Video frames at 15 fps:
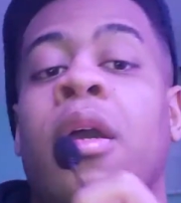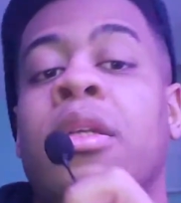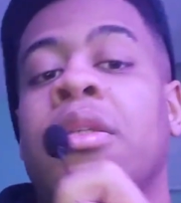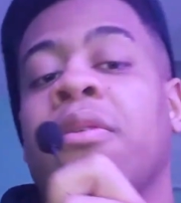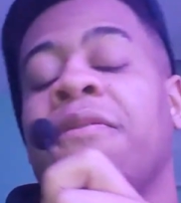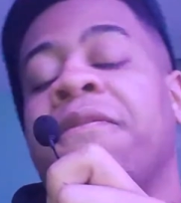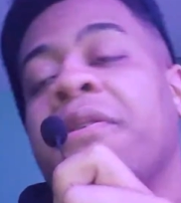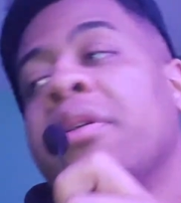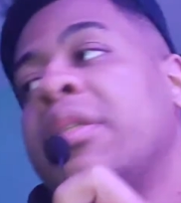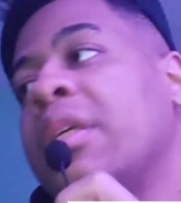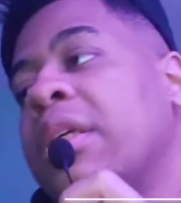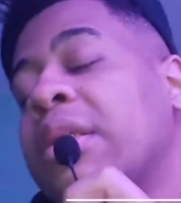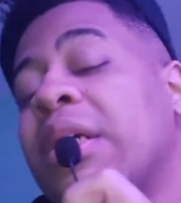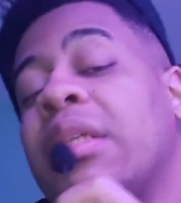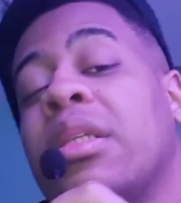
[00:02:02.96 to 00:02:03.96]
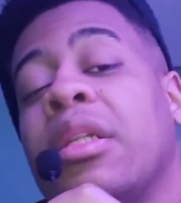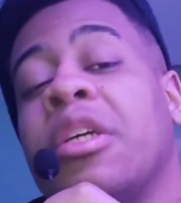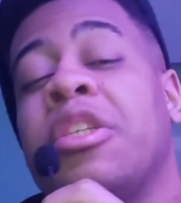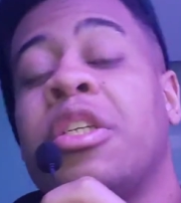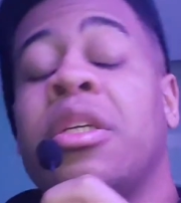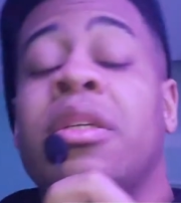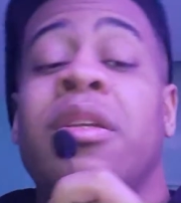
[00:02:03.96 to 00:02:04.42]
so the first thing is
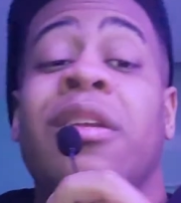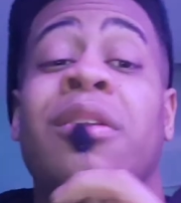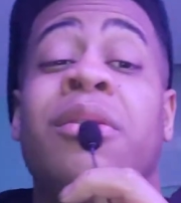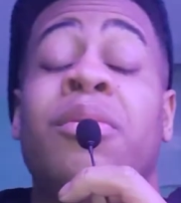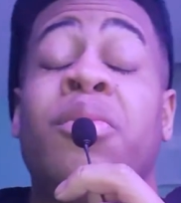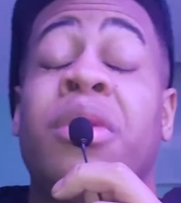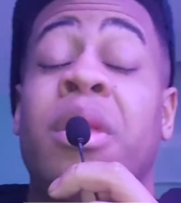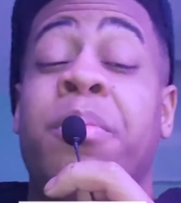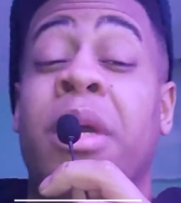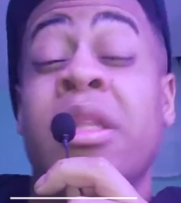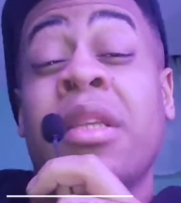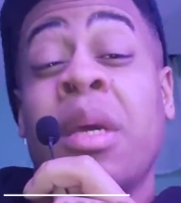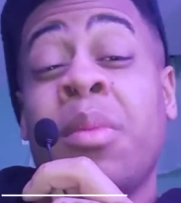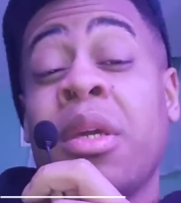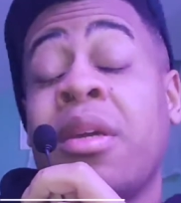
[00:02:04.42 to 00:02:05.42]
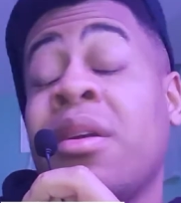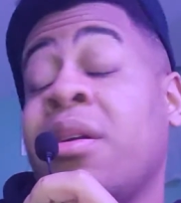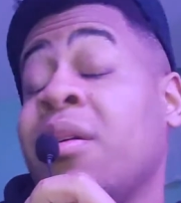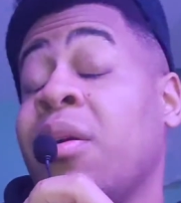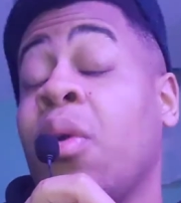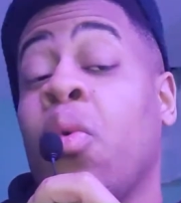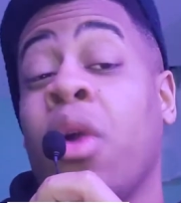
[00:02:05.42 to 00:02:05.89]
isolation. And with the pandemic
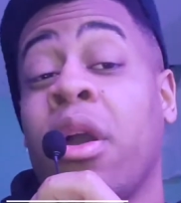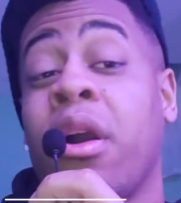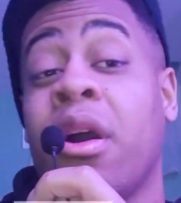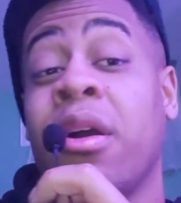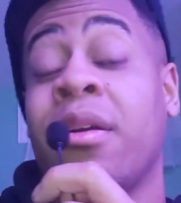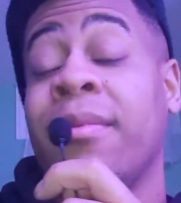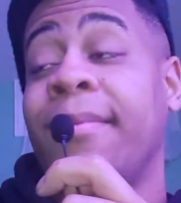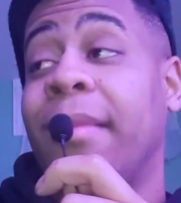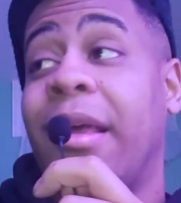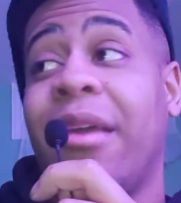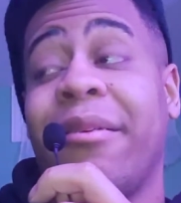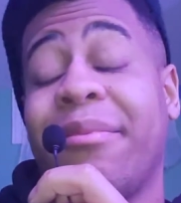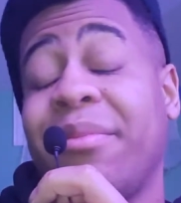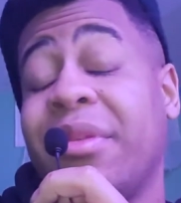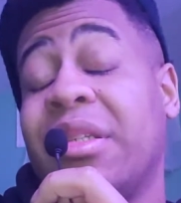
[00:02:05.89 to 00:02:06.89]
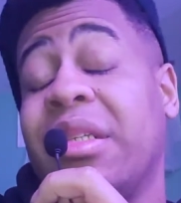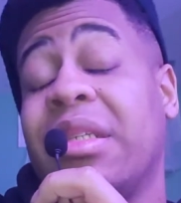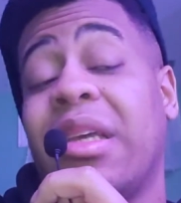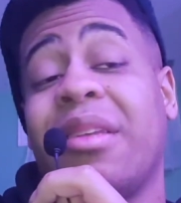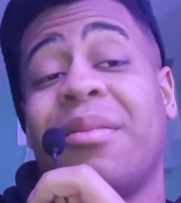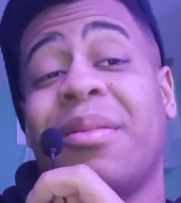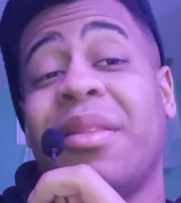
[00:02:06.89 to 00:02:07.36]
going on, this is
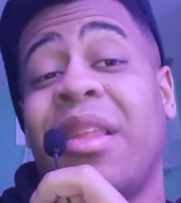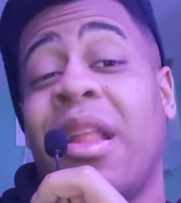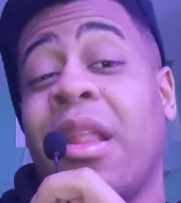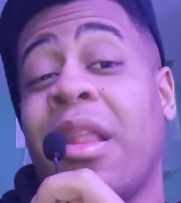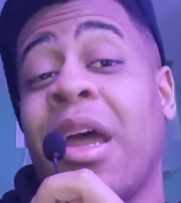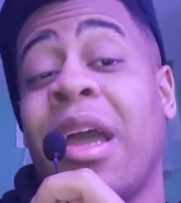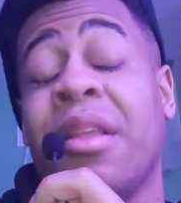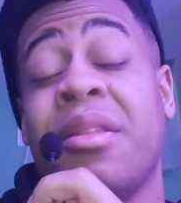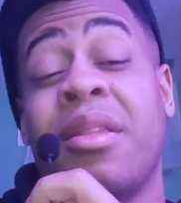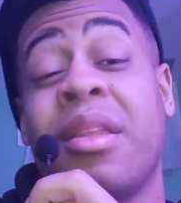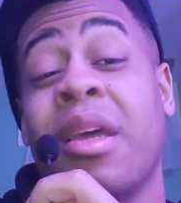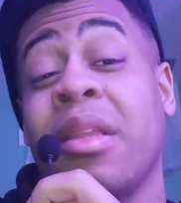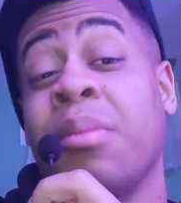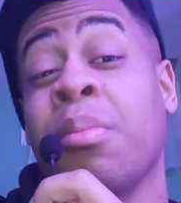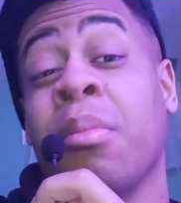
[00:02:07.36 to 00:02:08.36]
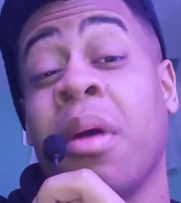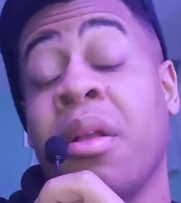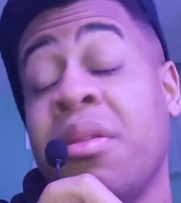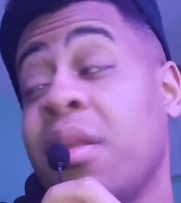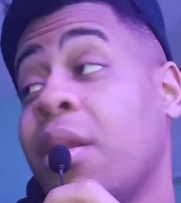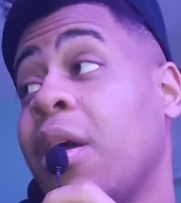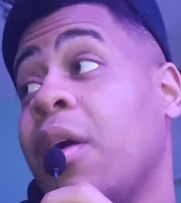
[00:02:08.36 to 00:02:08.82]
9th, 10th
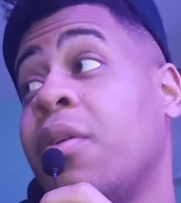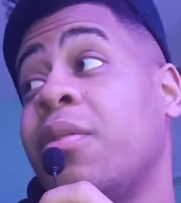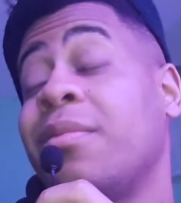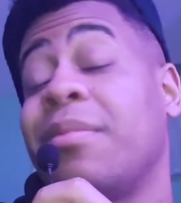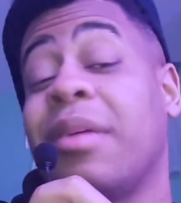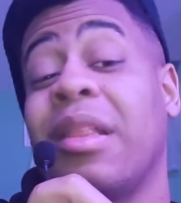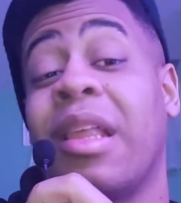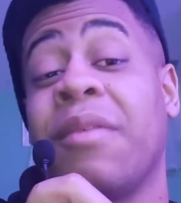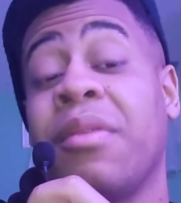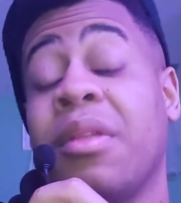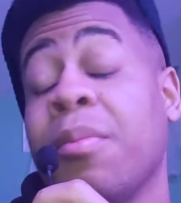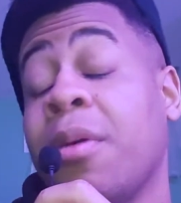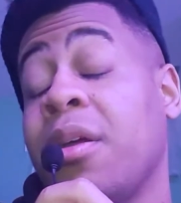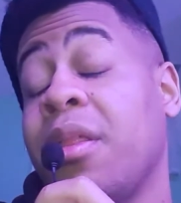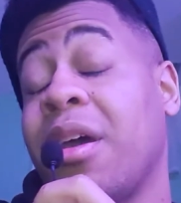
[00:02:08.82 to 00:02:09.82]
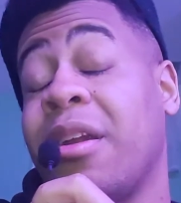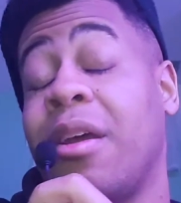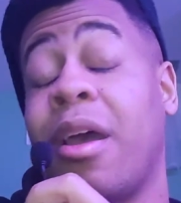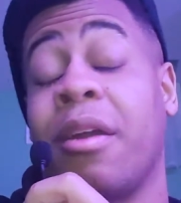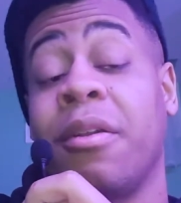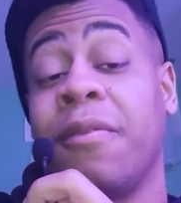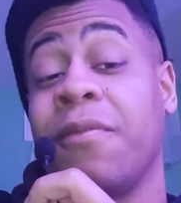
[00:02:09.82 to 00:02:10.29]
month now, 11th month, I
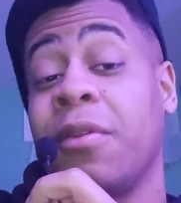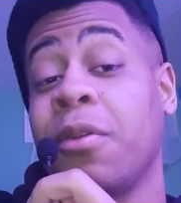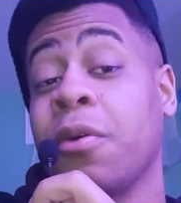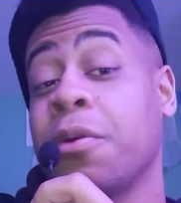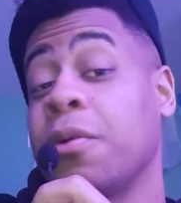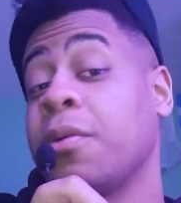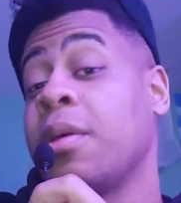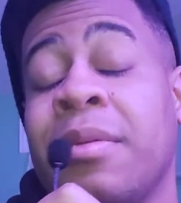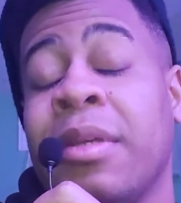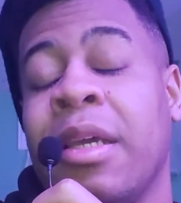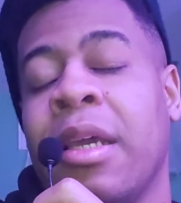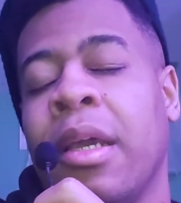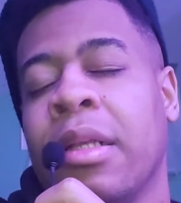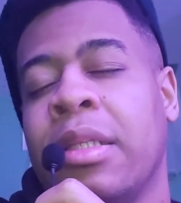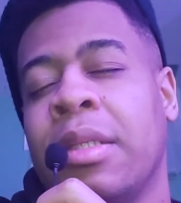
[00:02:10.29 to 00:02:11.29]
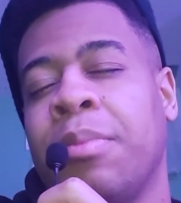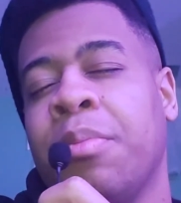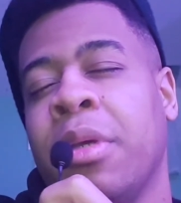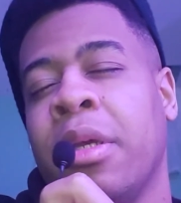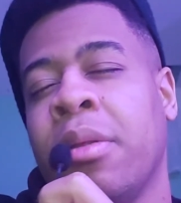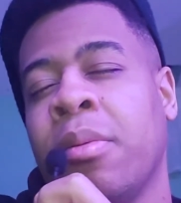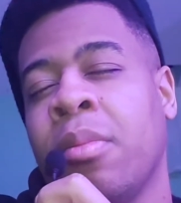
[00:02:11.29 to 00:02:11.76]
don't even know. It's
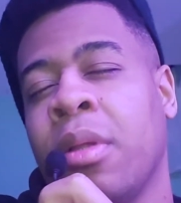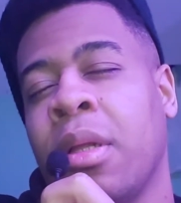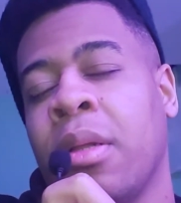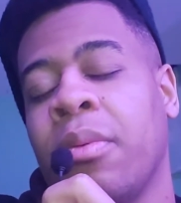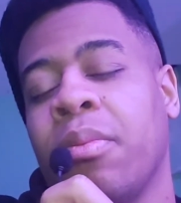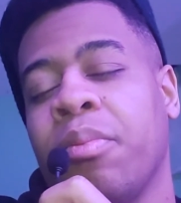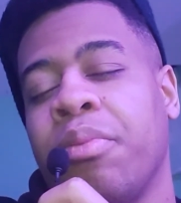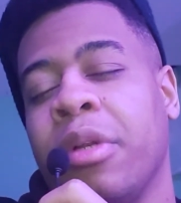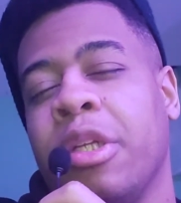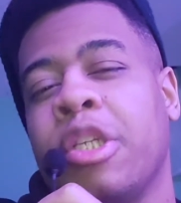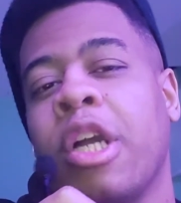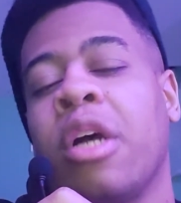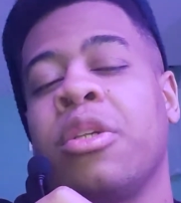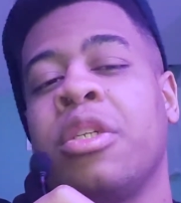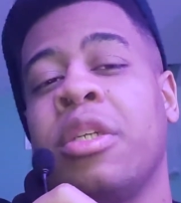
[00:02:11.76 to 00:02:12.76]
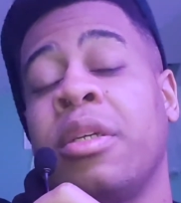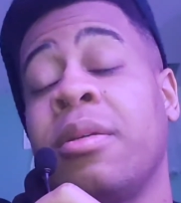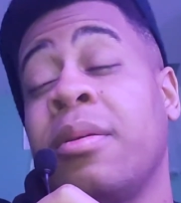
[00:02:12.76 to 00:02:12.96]
been pretty challenging.